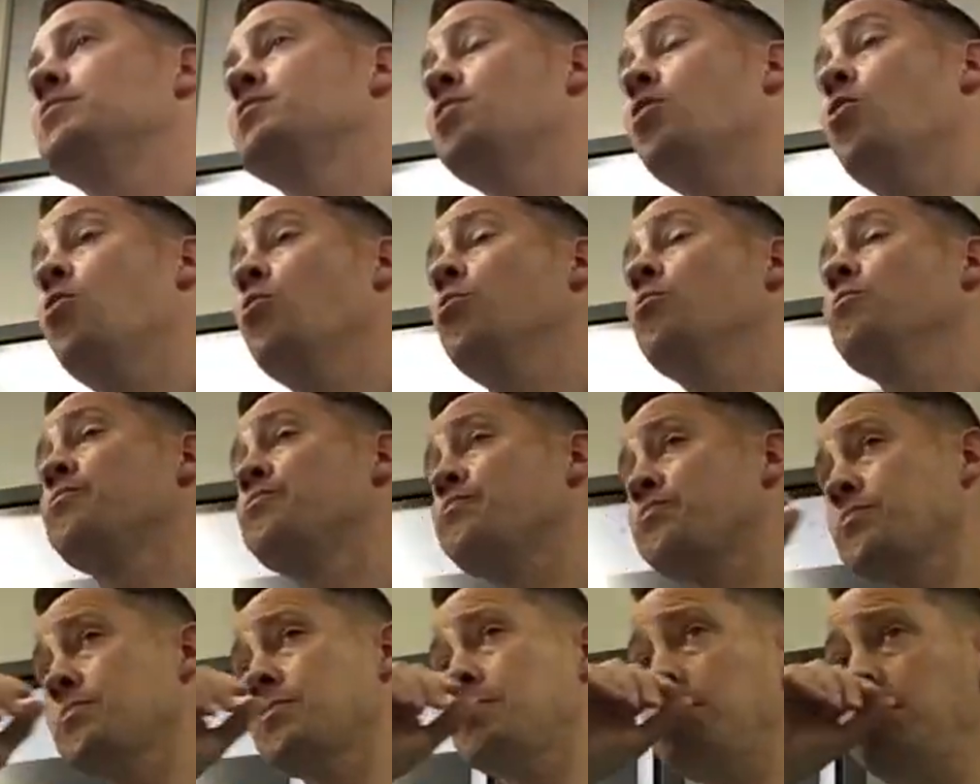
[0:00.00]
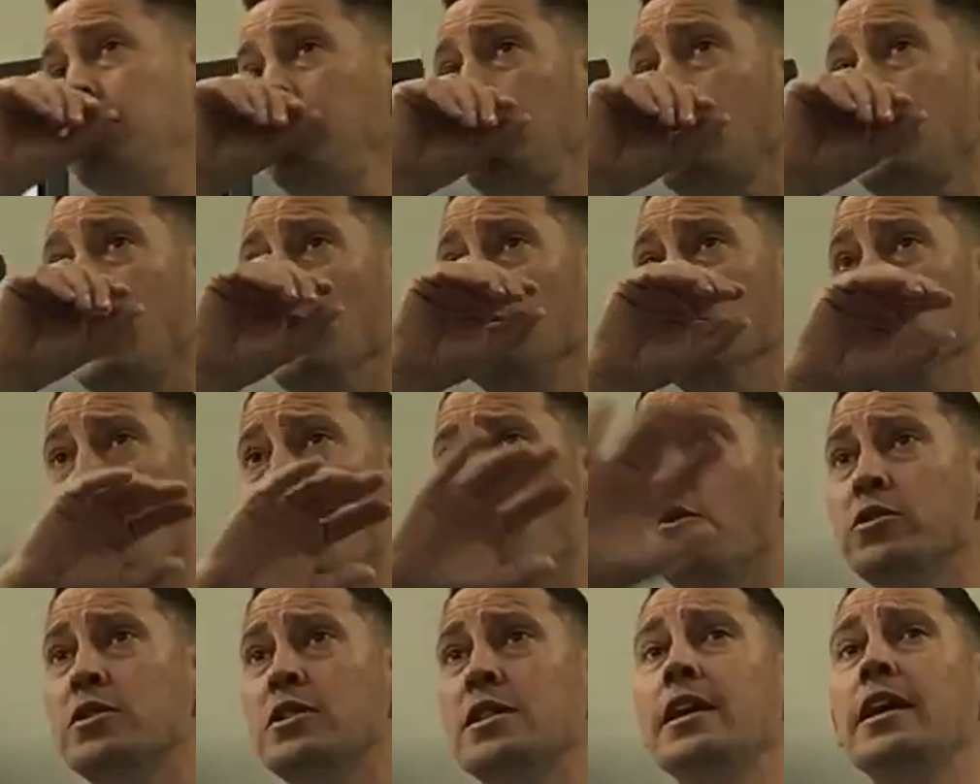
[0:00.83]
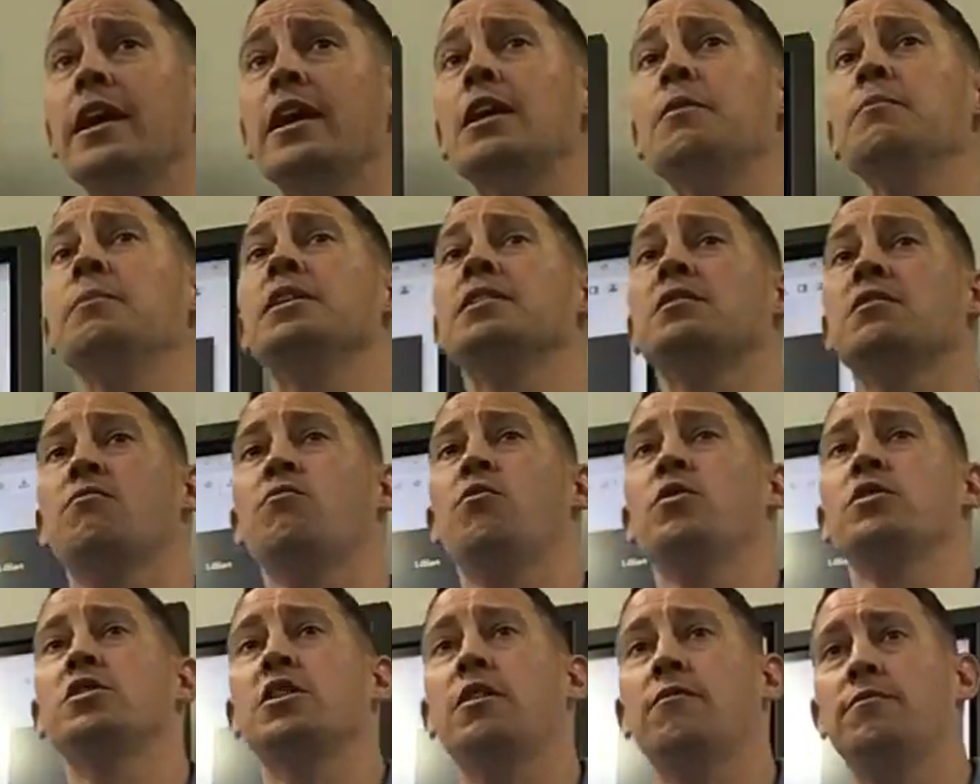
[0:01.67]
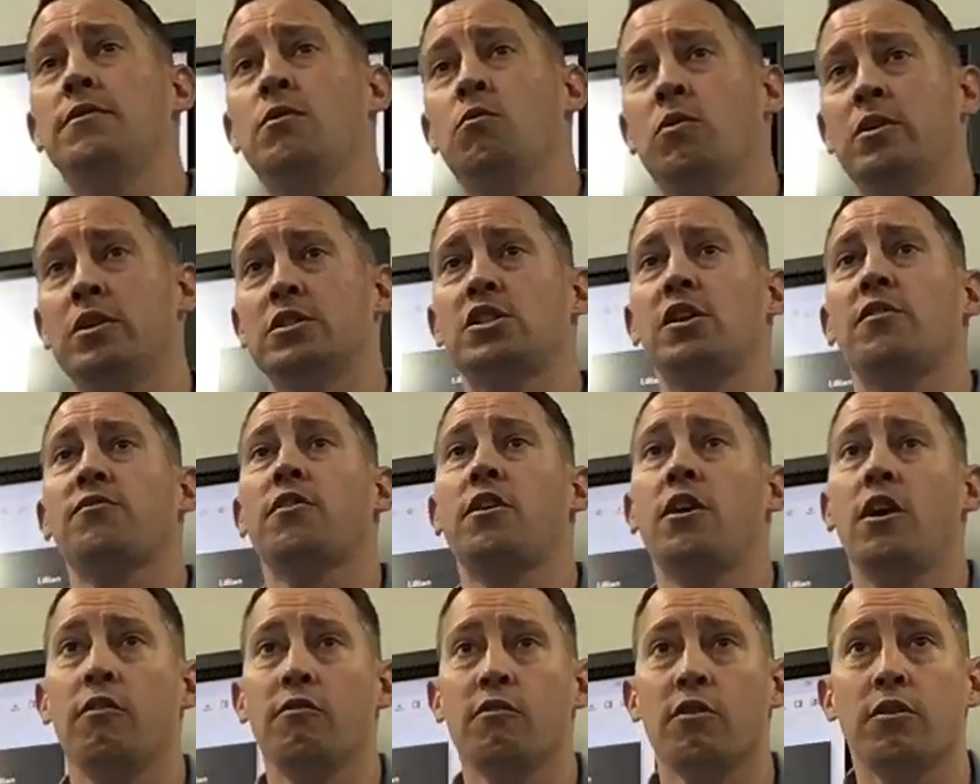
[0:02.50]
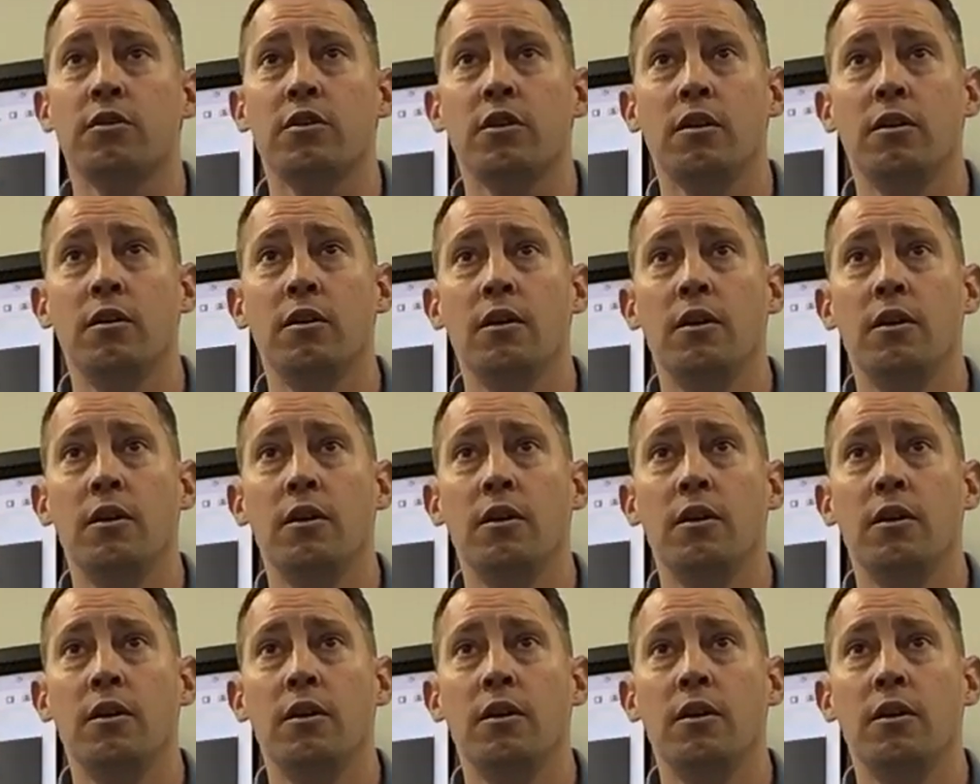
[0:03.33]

So notice the elements of what I've covered.